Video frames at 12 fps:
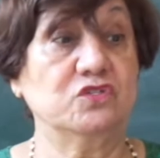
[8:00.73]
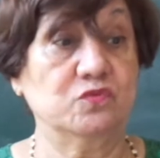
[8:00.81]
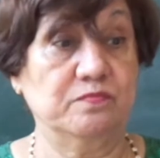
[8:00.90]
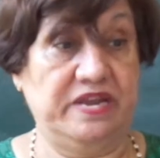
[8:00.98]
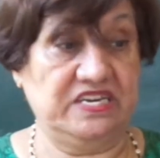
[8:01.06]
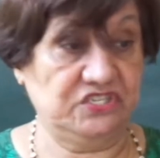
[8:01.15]
to
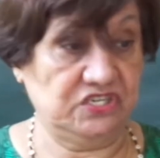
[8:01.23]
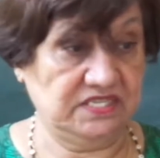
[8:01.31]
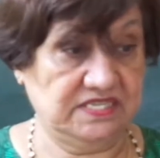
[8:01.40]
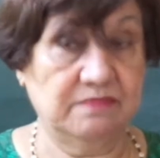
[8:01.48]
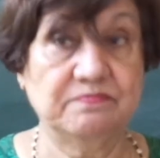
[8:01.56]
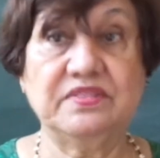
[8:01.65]
measure
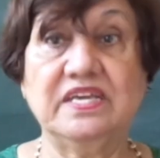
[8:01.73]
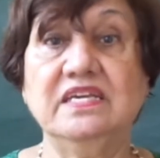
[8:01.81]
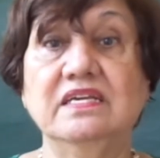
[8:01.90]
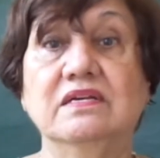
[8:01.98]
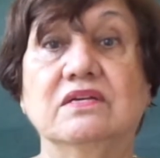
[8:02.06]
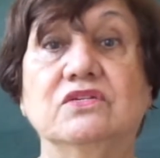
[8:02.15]
something,
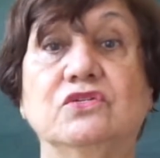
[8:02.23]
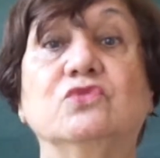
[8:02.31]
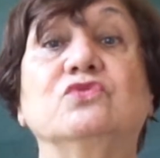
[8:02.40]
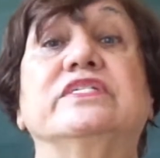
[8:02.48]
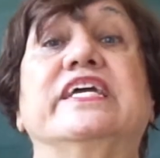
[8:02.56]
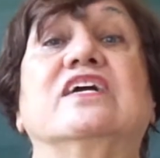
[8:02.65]

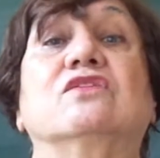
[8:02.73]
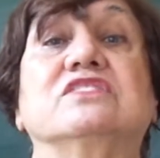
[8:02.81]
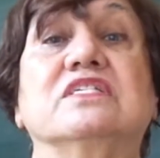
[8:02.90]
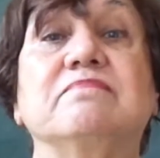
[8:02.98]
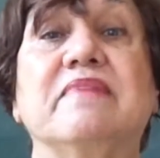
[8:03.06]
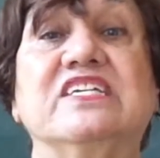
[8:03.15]
you take out
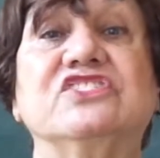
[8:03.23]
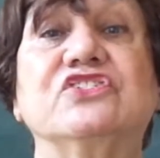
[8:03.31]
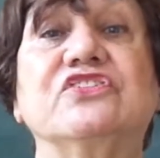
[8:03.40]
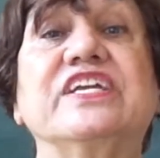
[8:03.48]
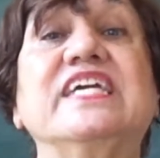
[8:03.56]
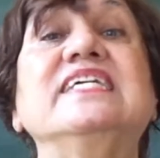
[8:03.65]
a
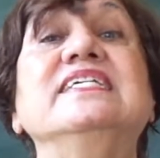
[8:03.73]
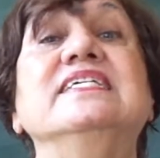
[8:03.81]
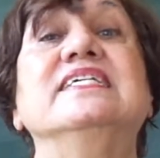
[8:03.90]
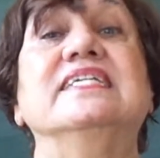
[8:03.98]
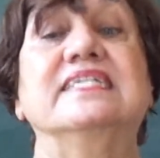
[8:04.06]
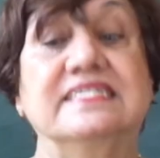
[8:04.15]
measuring
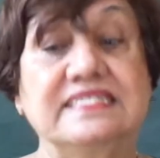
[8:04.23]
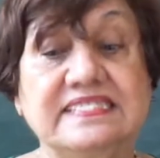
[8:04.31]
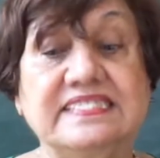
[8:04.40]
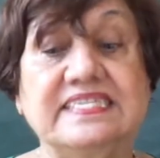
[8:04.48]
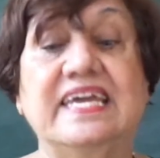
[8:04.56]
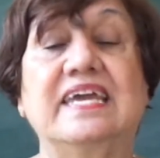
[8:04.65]

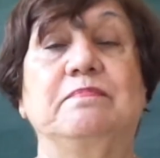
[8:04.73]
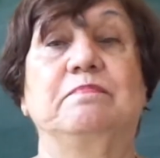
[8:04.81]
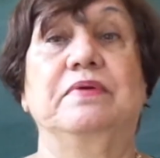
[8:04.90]
tape.